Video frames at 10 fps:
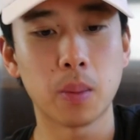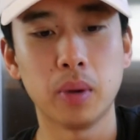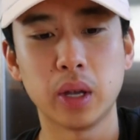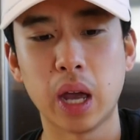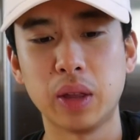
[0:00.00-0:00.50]

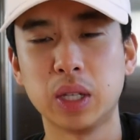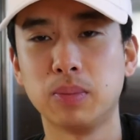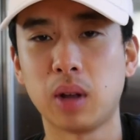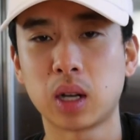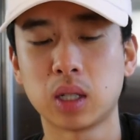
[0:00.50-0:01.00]
But yeah, this
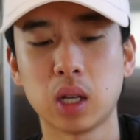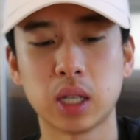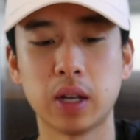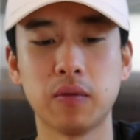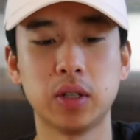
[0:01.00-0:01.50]
black sauce,
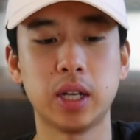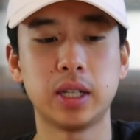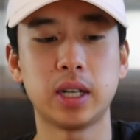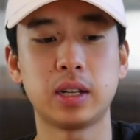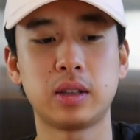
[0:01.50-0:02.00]
I never
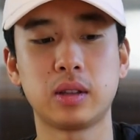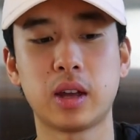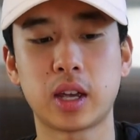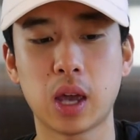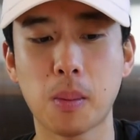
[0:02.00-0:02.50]
tasted anything
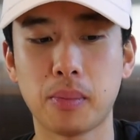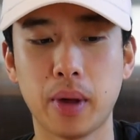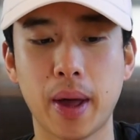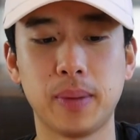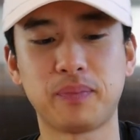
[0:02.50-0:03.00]
like it,
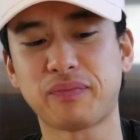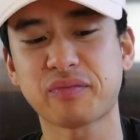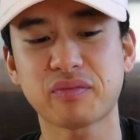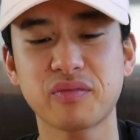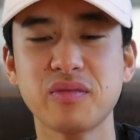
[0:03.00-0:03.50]
but
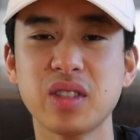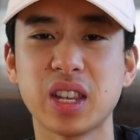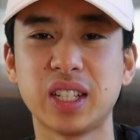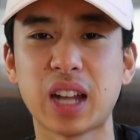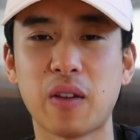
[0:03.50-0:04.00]

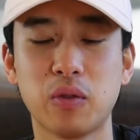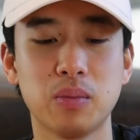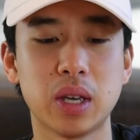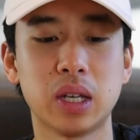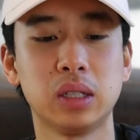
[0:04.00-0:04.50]
it's not for
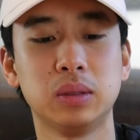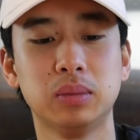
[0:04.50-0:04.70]
me.